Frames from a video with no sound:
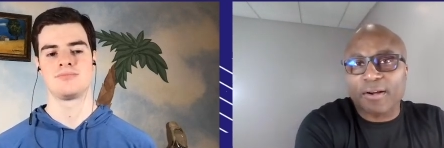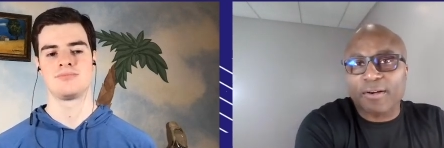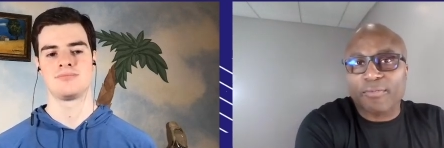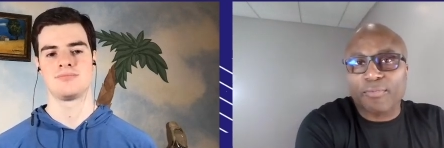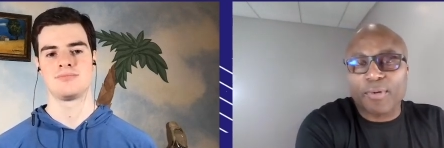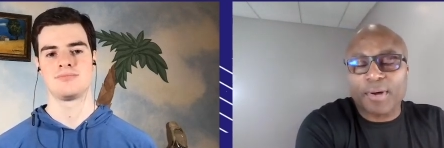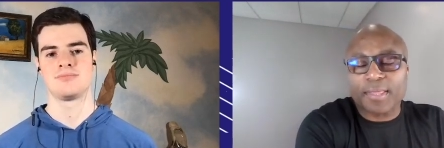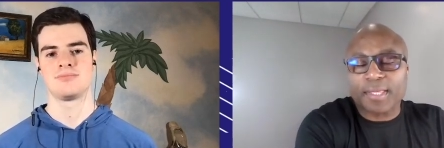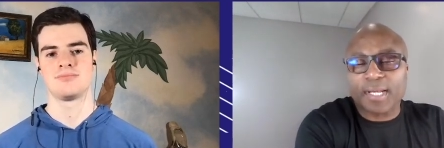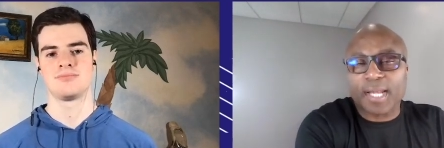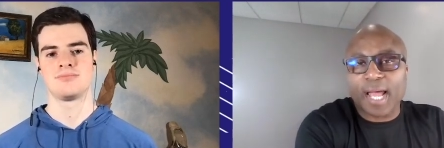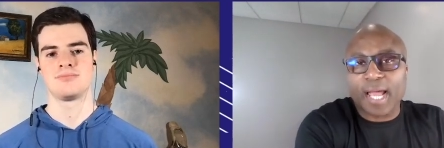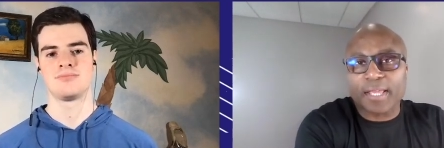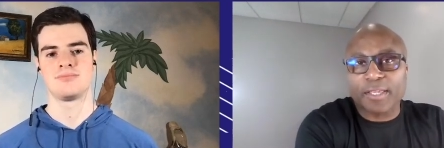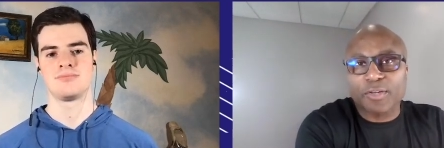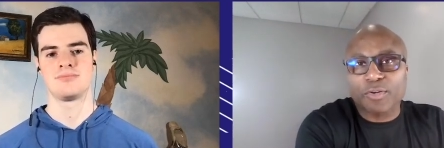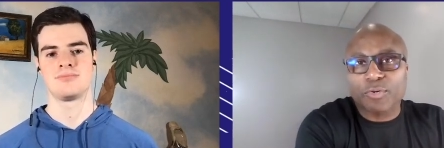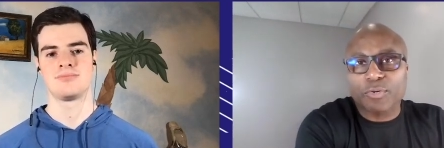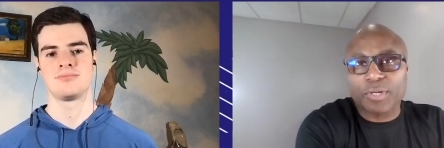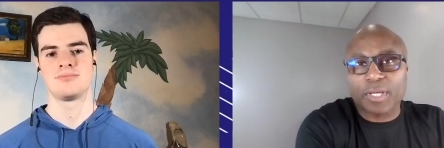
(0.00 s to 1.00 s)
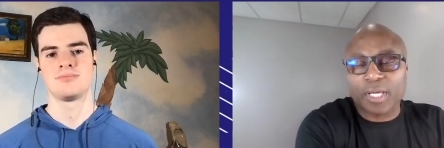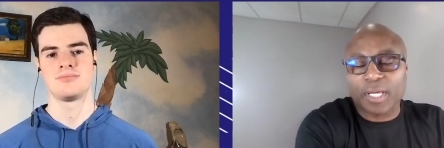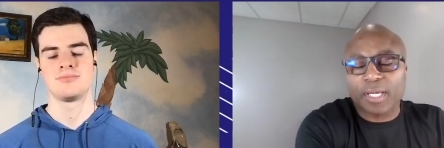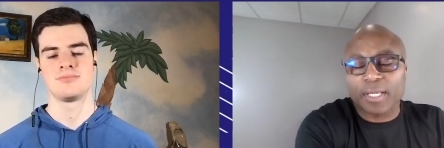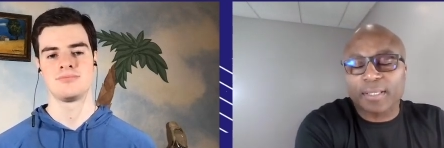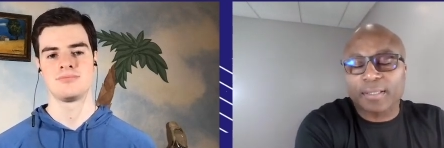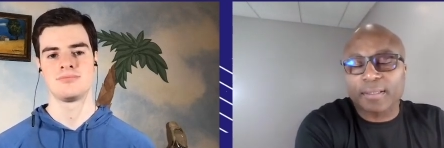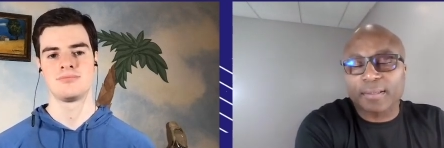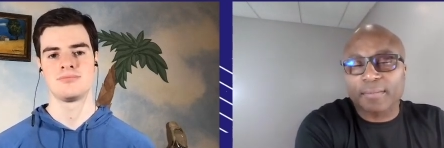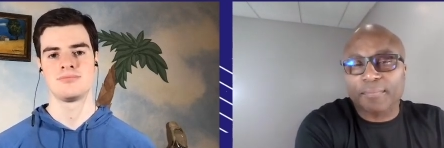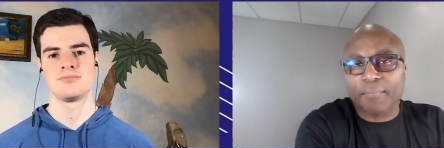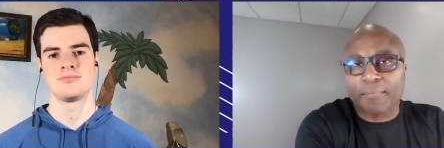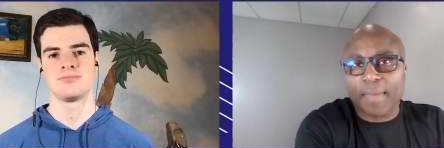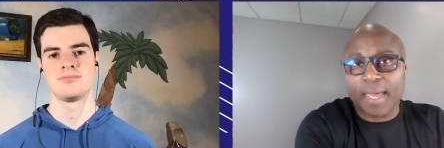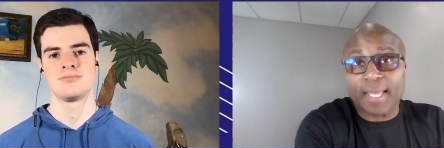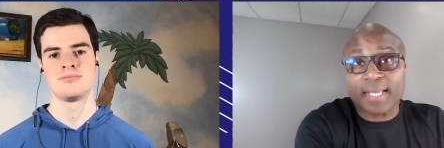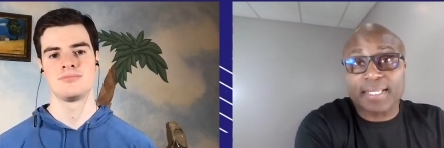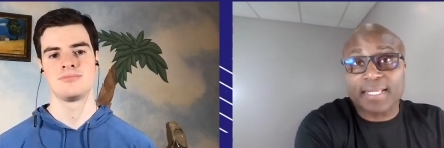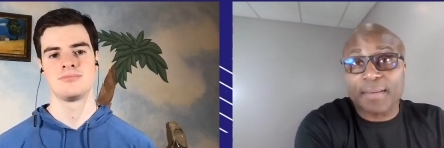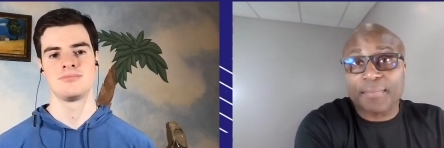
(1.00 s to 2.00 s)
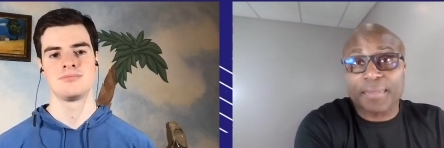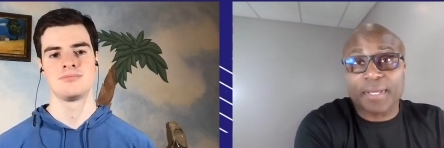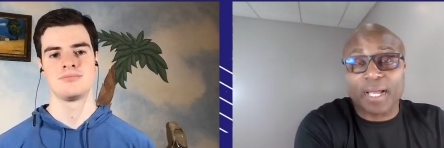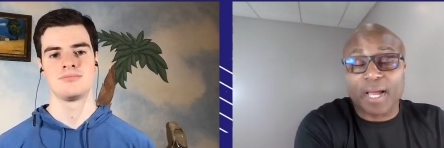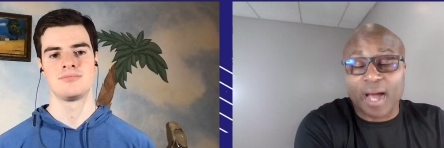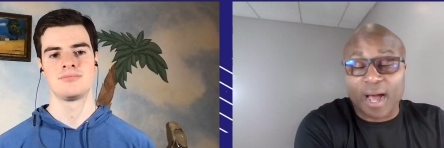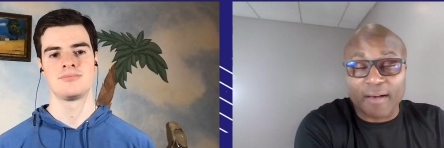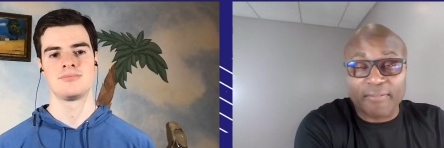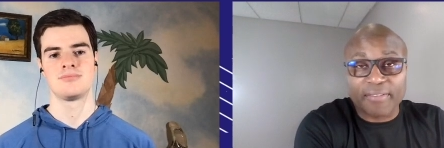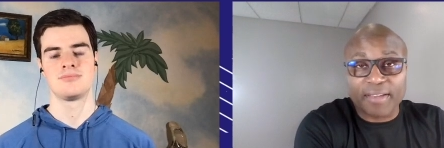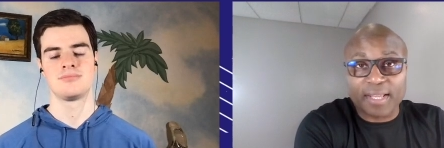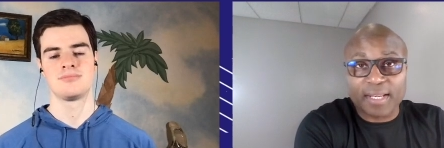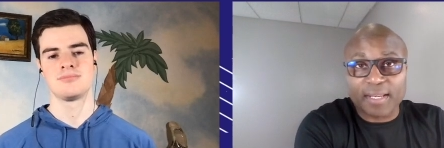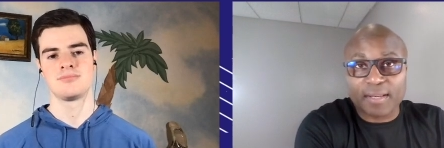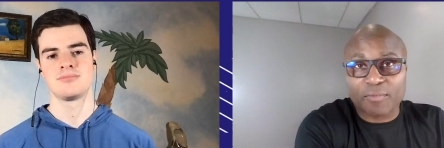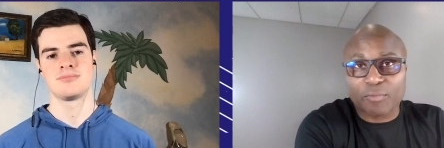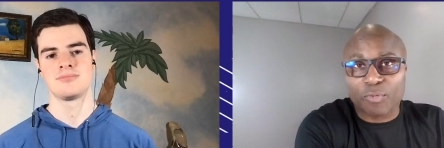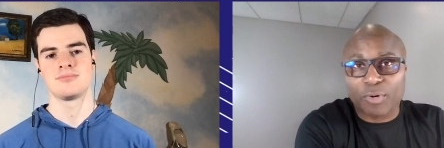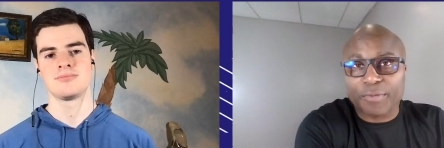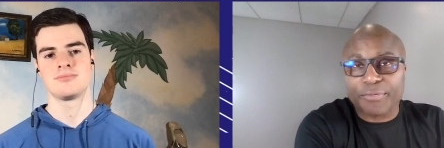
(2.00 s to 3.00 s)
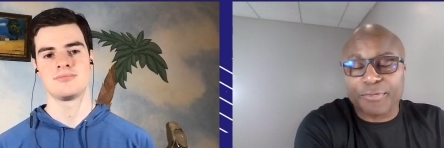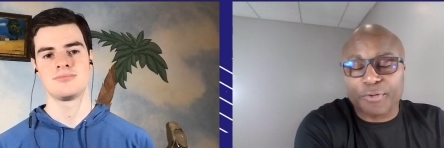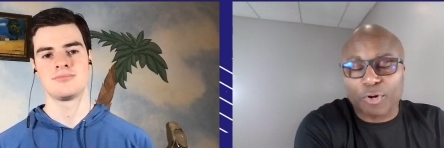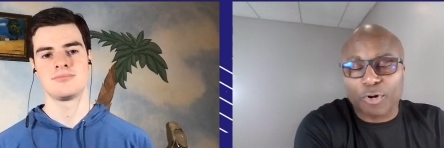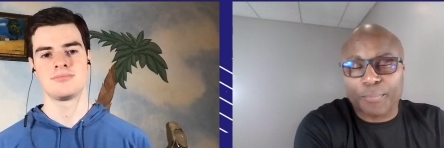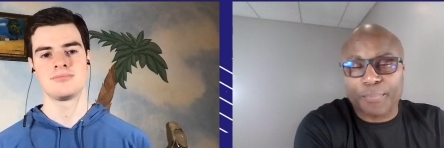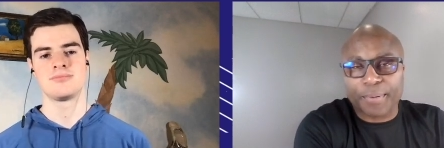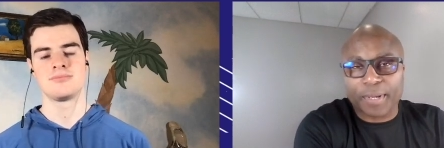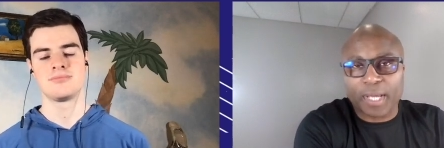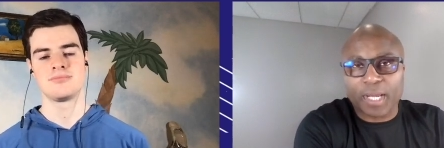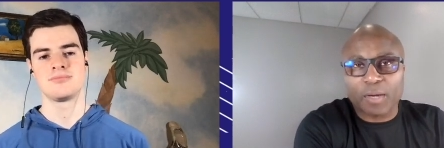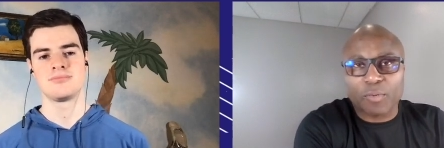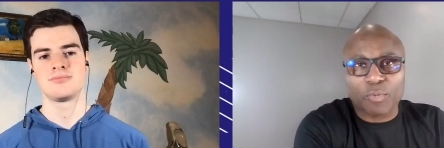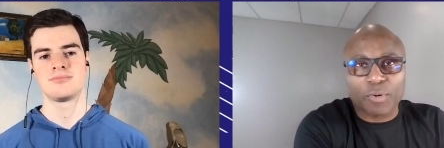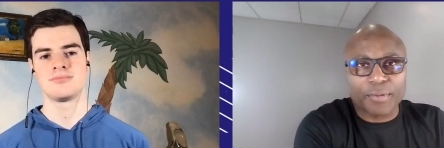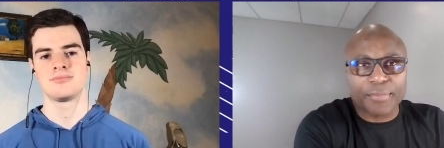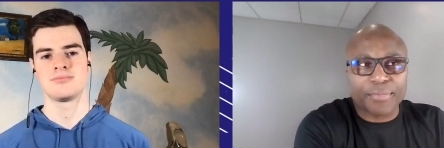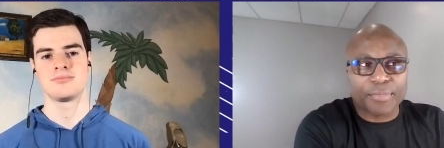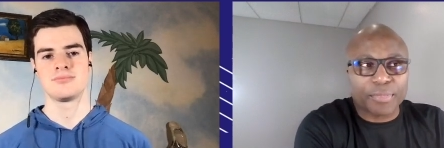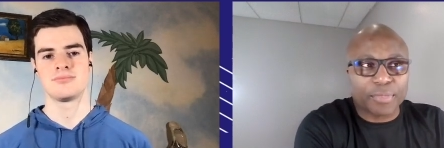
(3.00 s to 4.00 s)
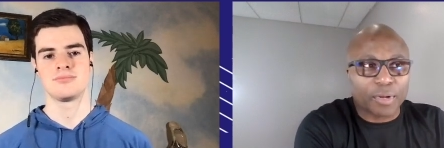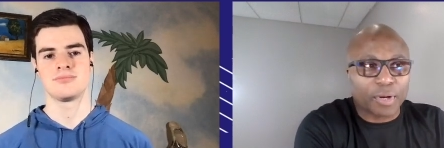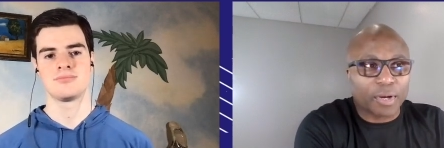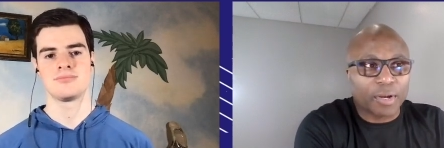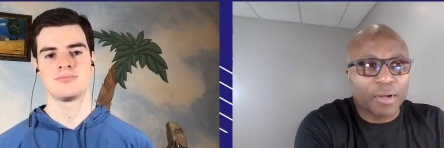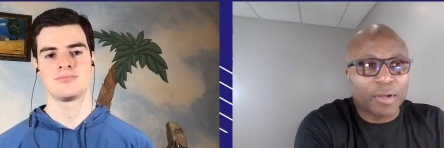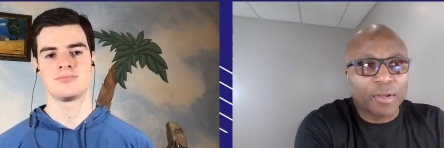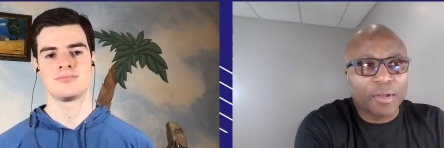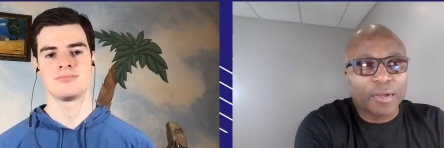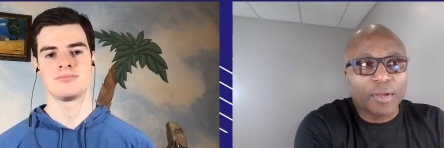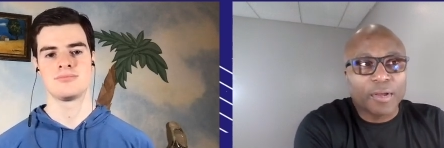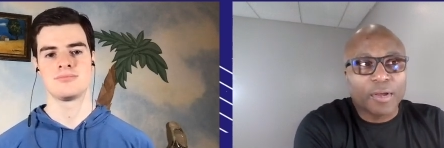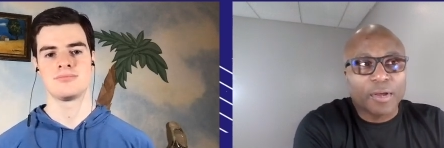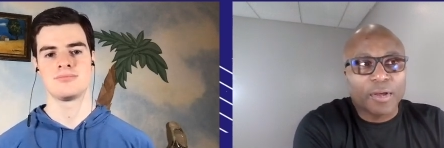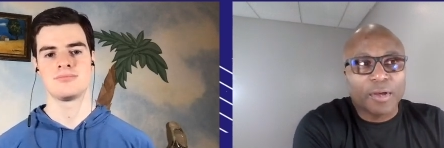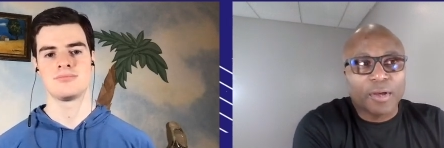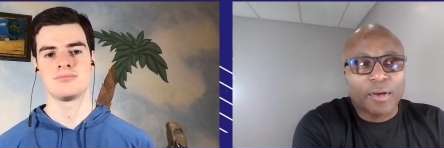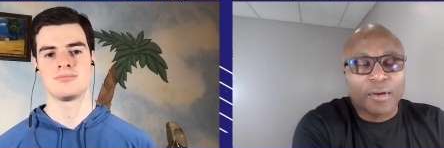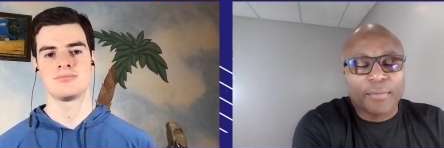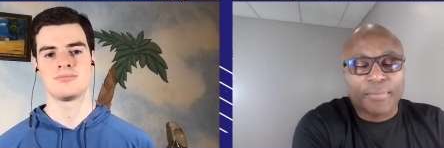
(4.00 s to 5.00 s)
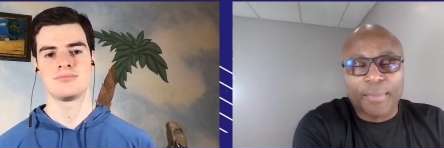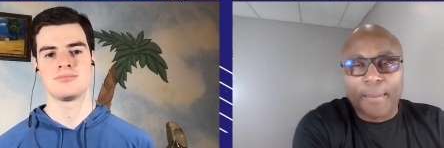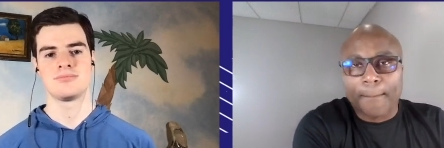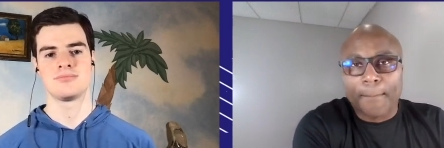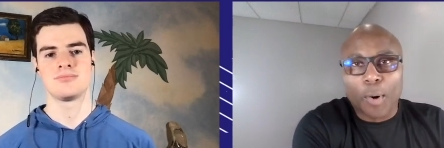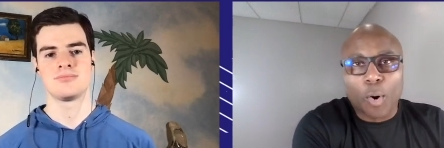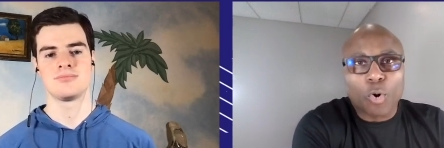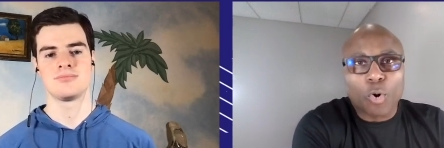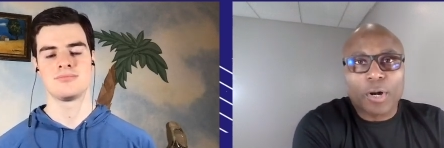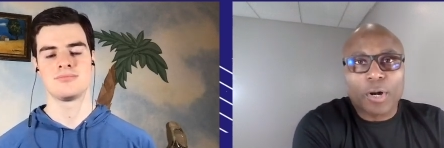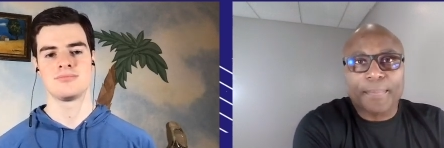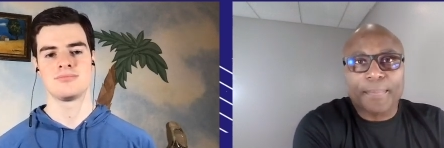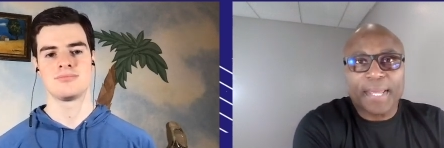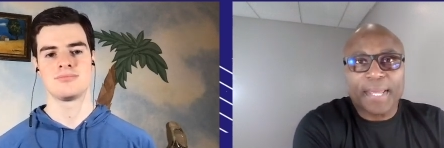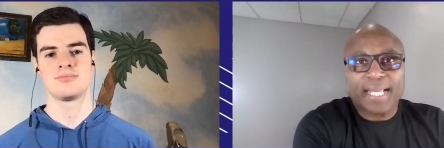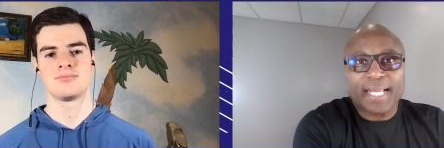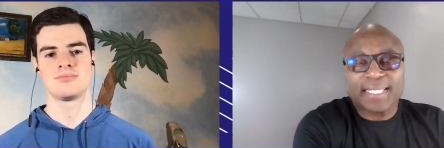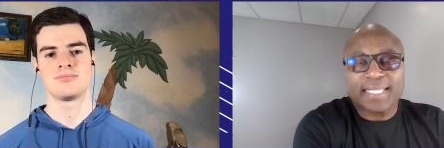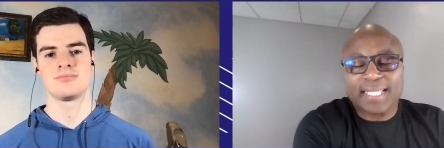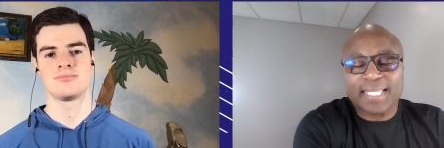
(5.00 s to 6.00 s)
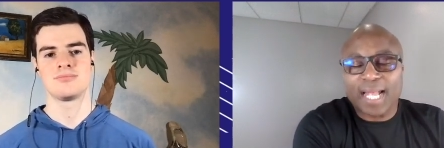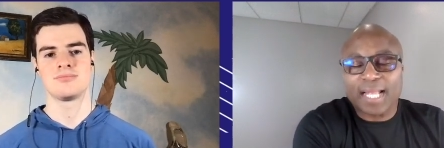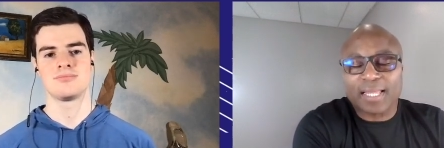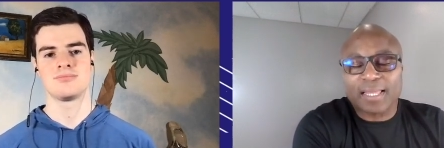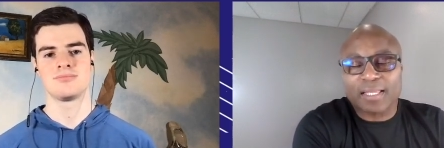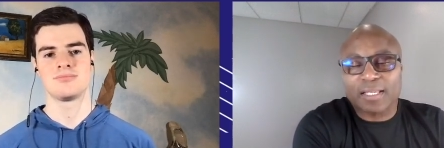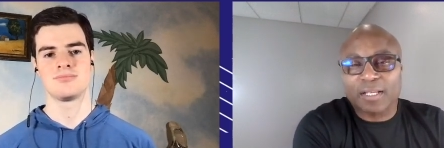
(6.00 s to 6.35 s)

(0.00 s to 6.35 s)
Speaker 1: of whether or not you can make something of it with your pick, with the the board being set.